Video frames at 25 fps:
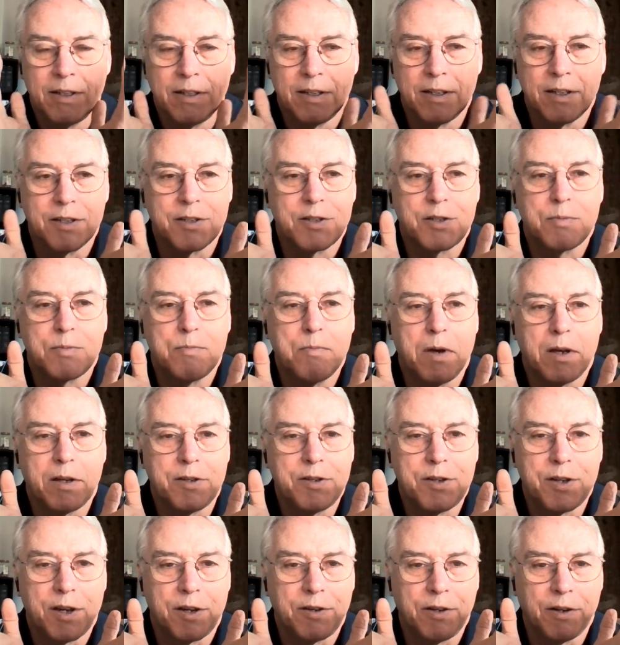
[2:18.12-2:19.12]
a
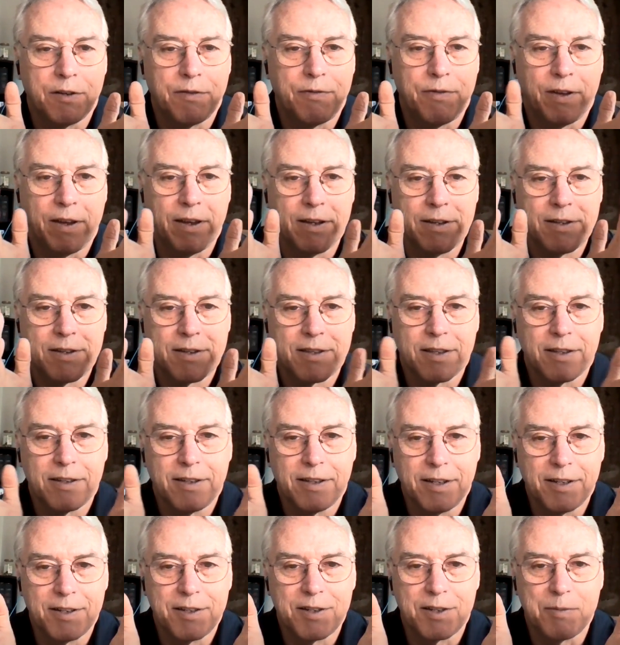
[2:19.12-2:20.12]
smudge on your face that
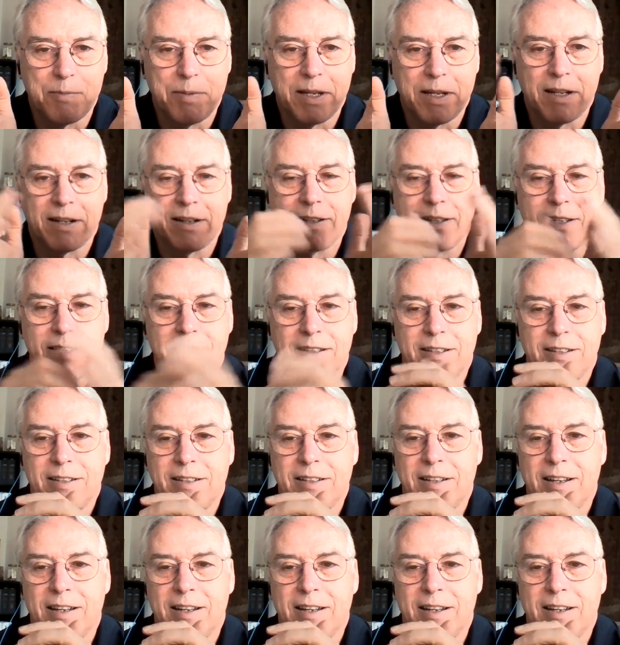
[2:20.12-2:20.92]
needs to be cleaned,